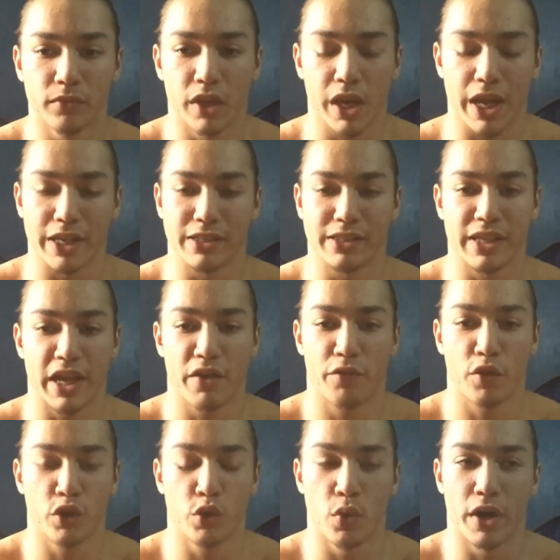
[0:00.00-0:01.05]
like say if
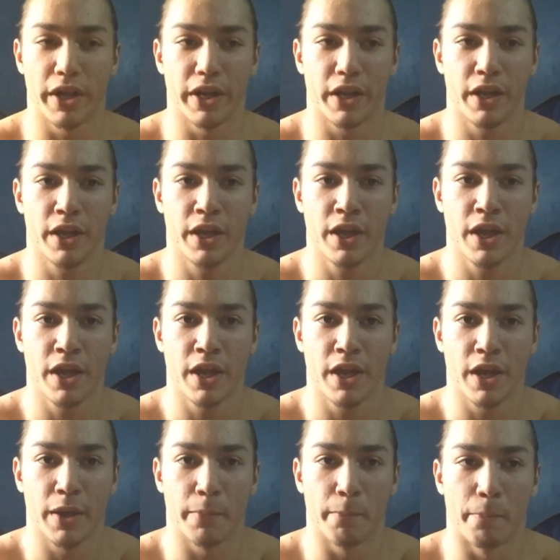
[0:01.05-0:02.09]
you're doing
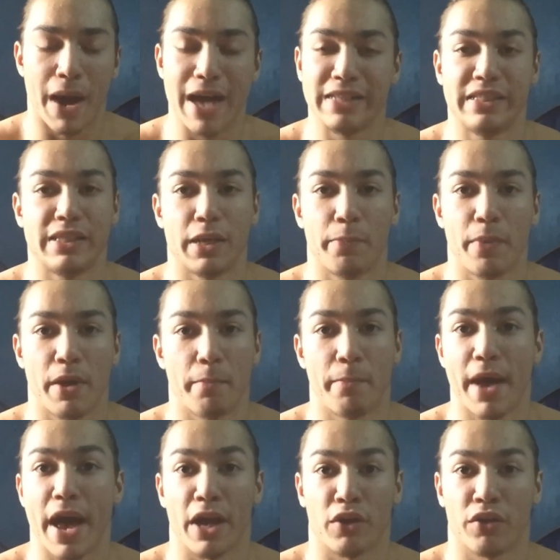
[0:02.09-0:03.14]
bicep and
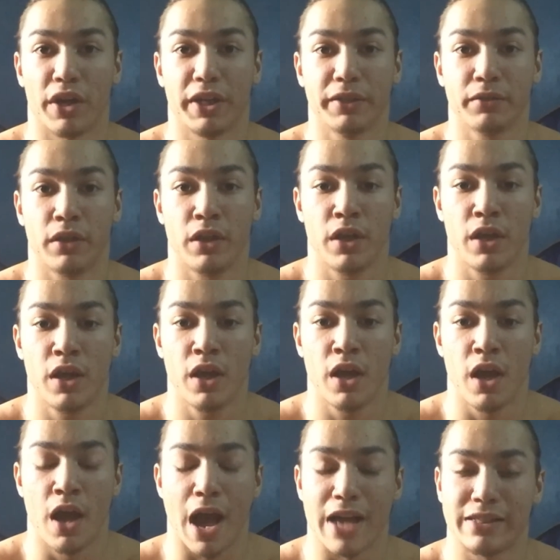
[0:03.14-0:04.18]
back, right?
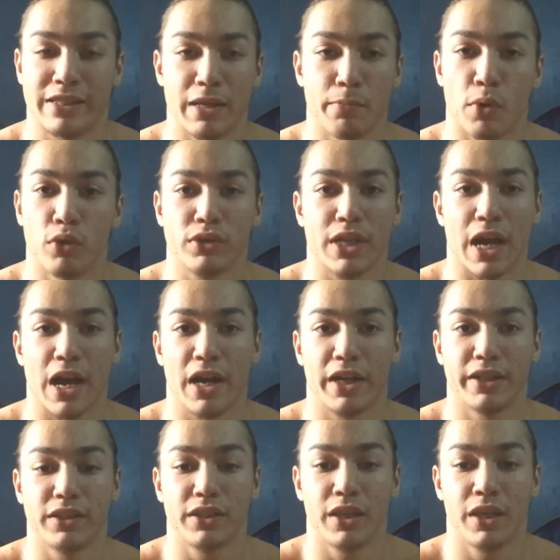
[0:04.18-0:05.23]
I see most
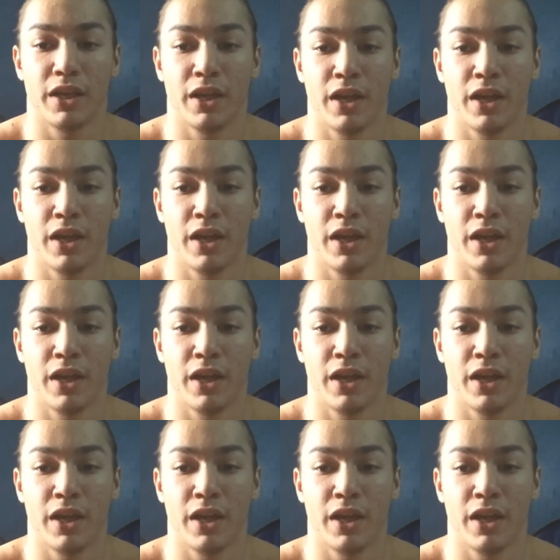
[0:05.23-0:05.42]
guys,